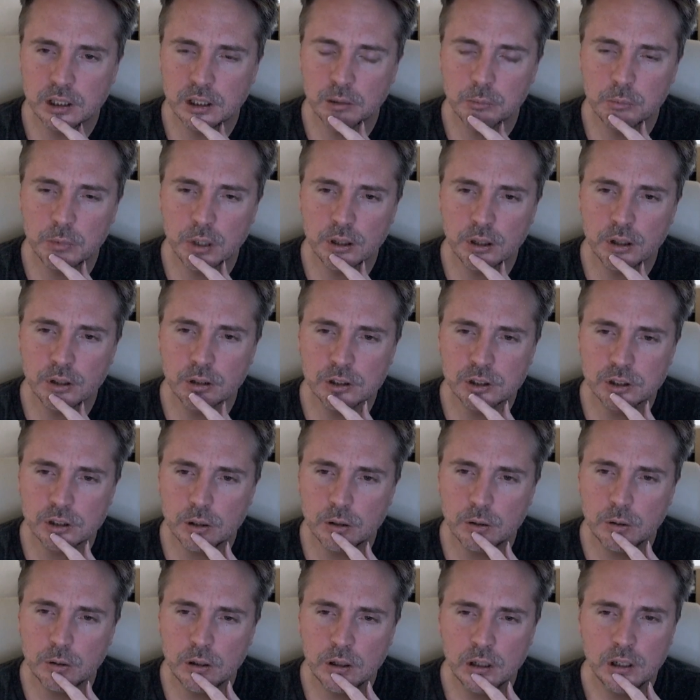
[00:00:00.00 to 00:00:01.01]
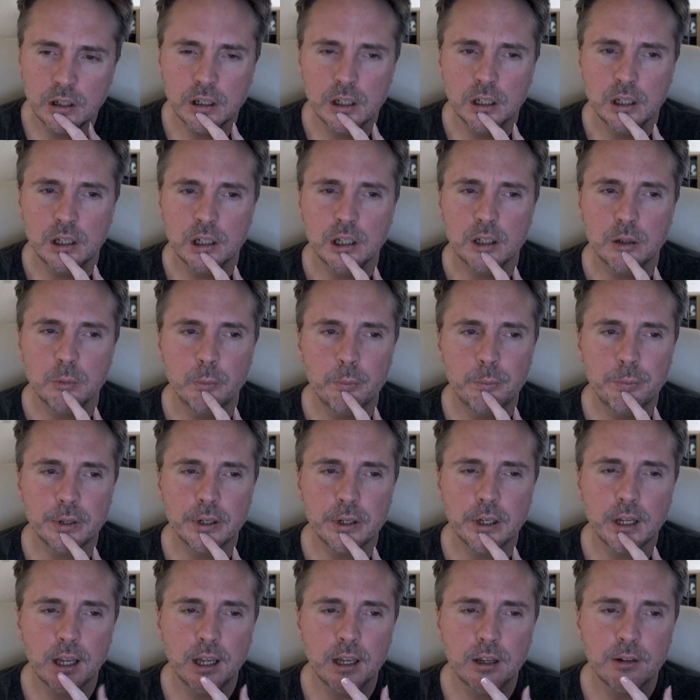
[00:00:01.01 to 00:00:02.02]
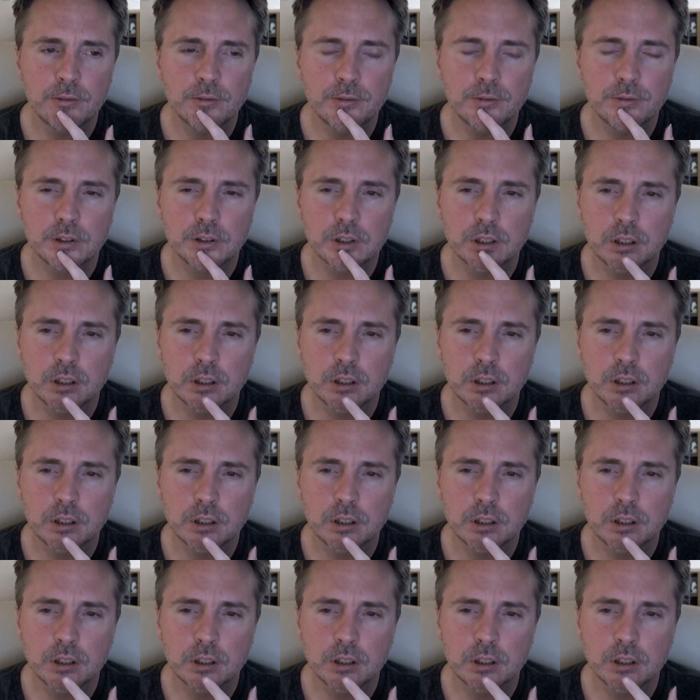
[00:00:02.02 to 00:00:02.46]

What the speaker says: in a month or so, but I've